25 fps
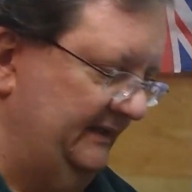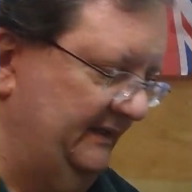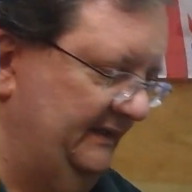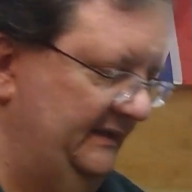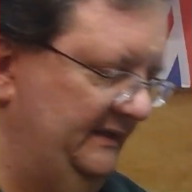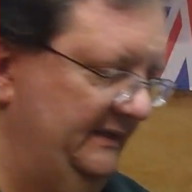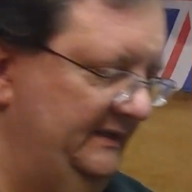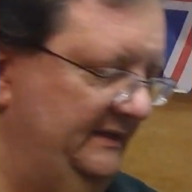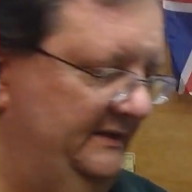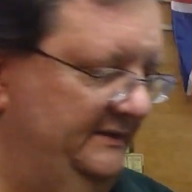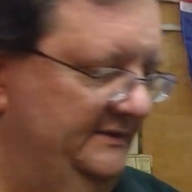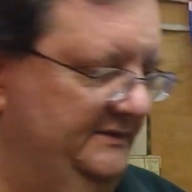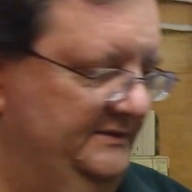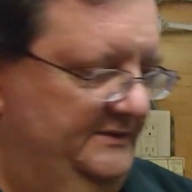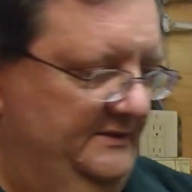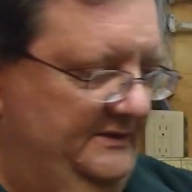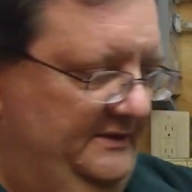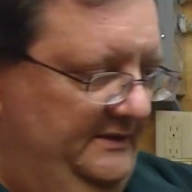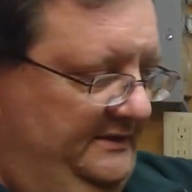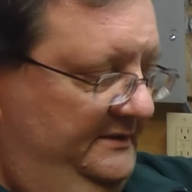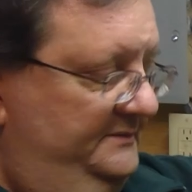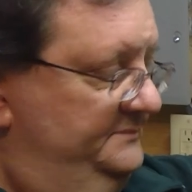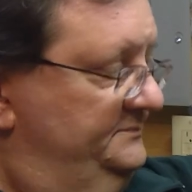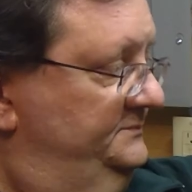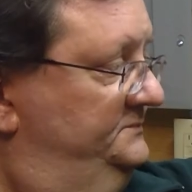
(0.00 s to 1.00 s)
and
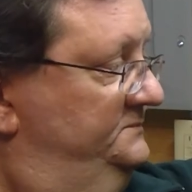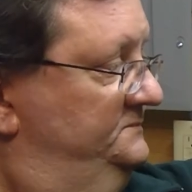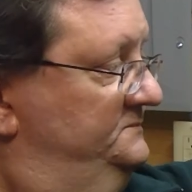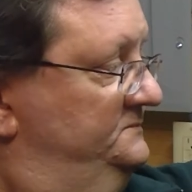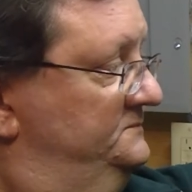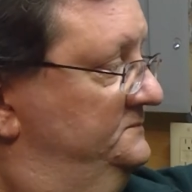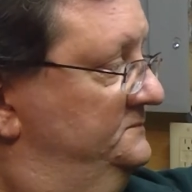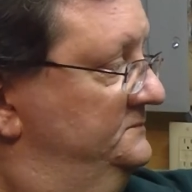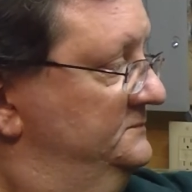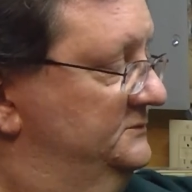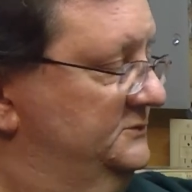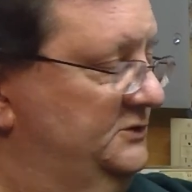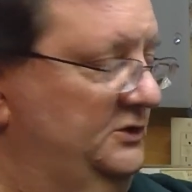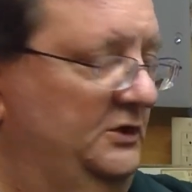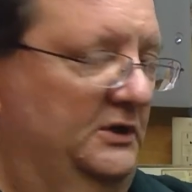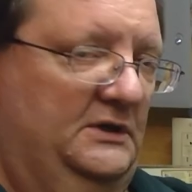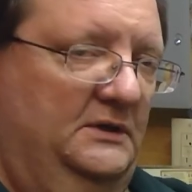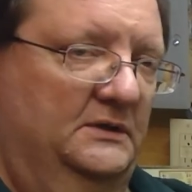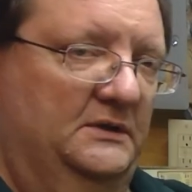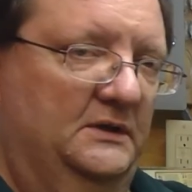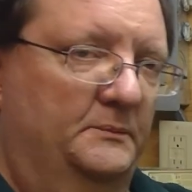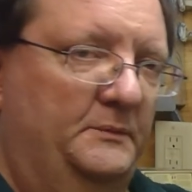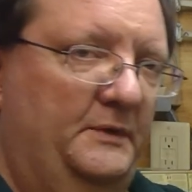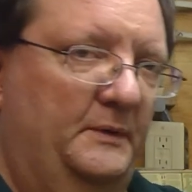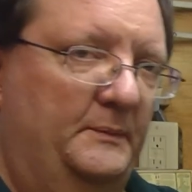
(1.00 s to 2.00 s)
talk
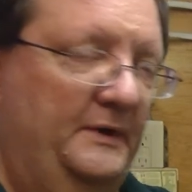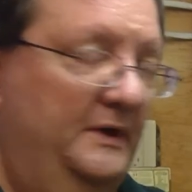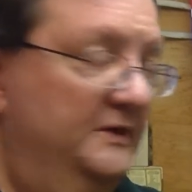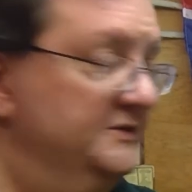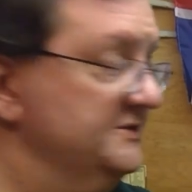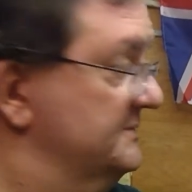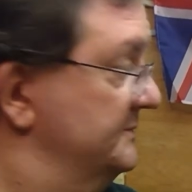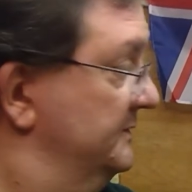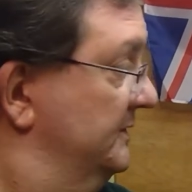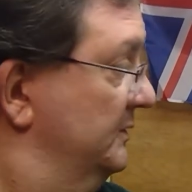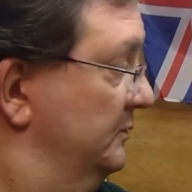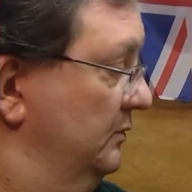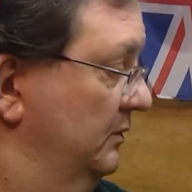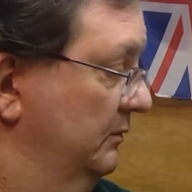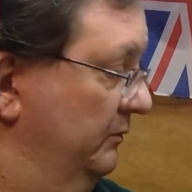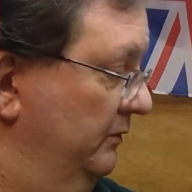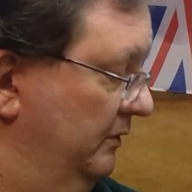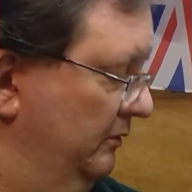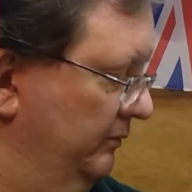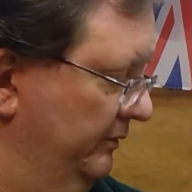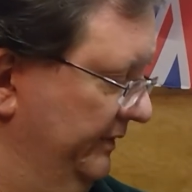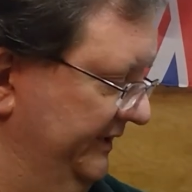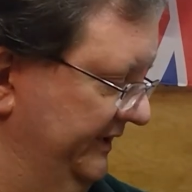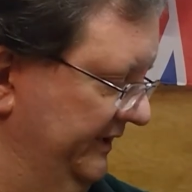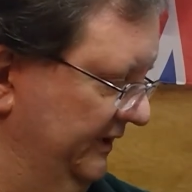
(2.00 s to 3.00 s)
a little bit about some of the World
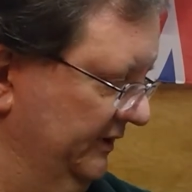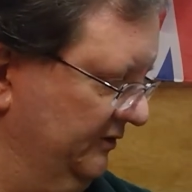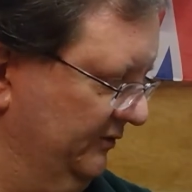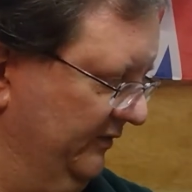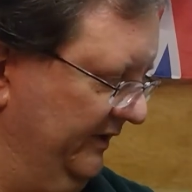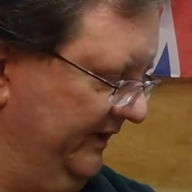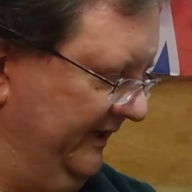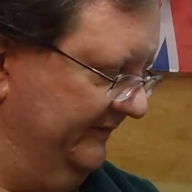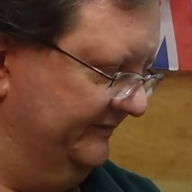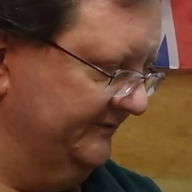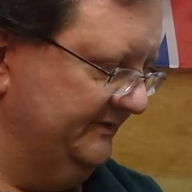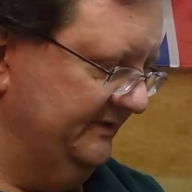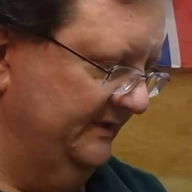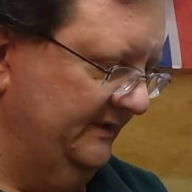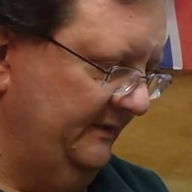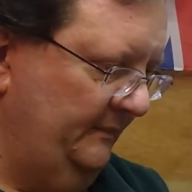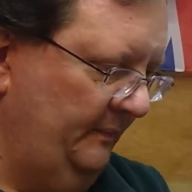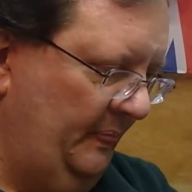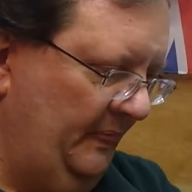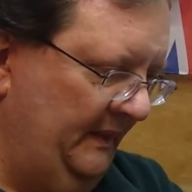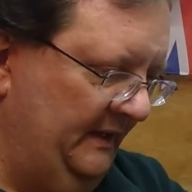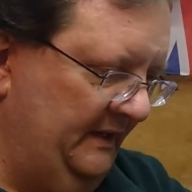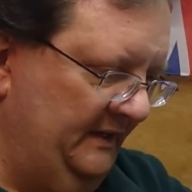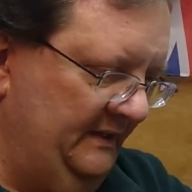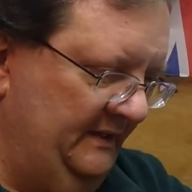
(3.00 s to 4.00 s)
War I aircraft.
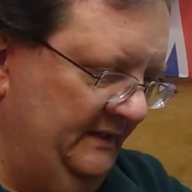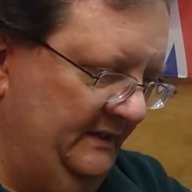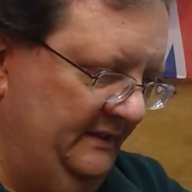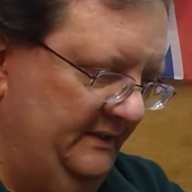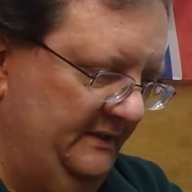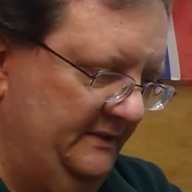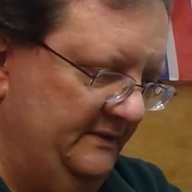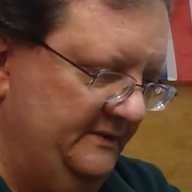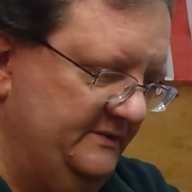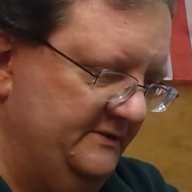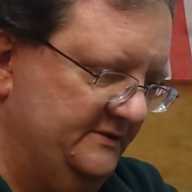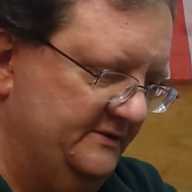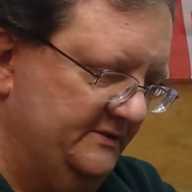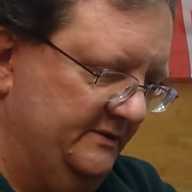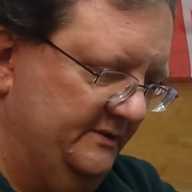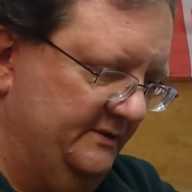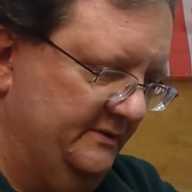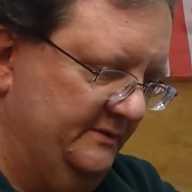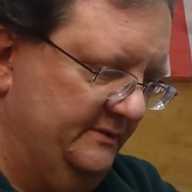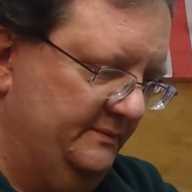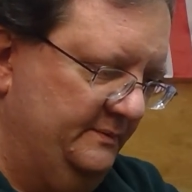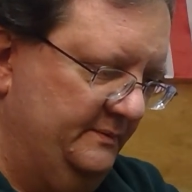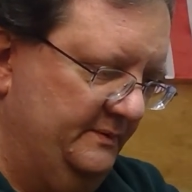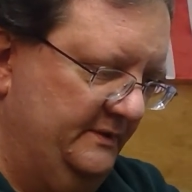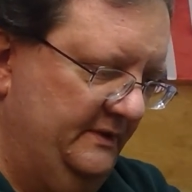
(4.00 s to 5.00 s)

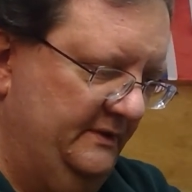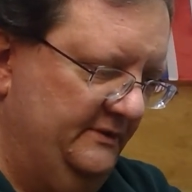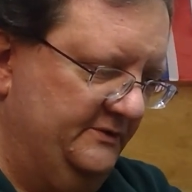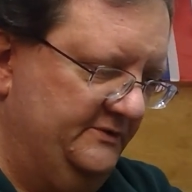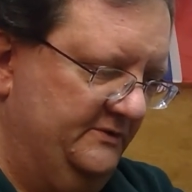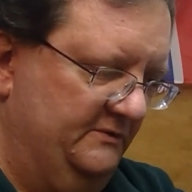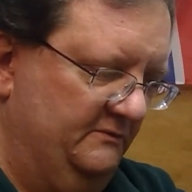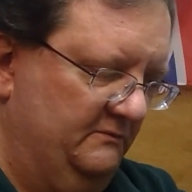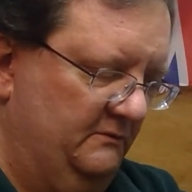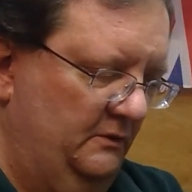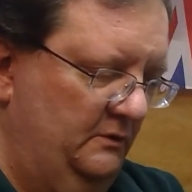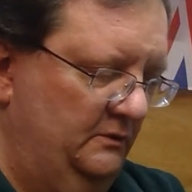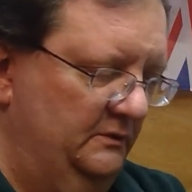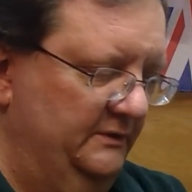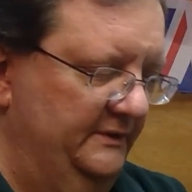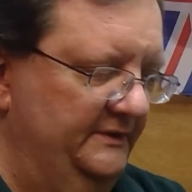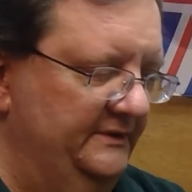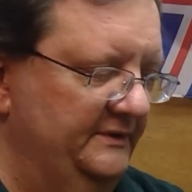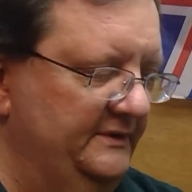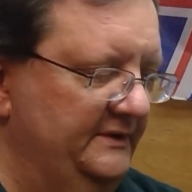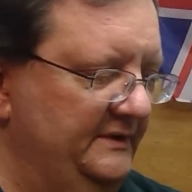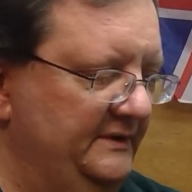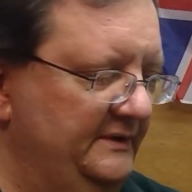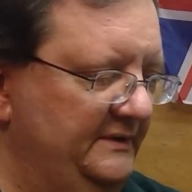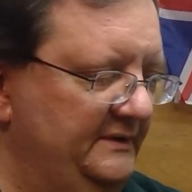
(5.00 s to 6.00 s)
So here's the
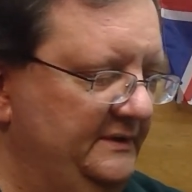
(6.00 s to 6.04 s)
Roland,